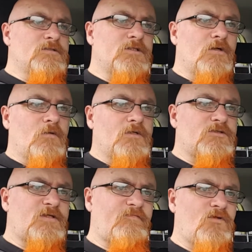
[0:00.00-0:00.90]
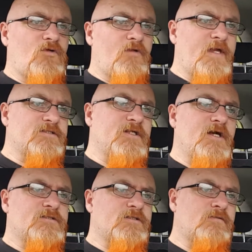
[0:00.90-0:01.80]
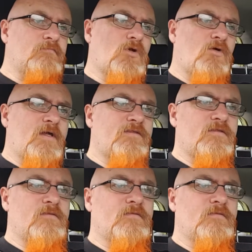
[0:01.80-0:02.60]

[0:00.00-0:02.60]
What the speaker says: So just have a look on Kickstarter, Monolith,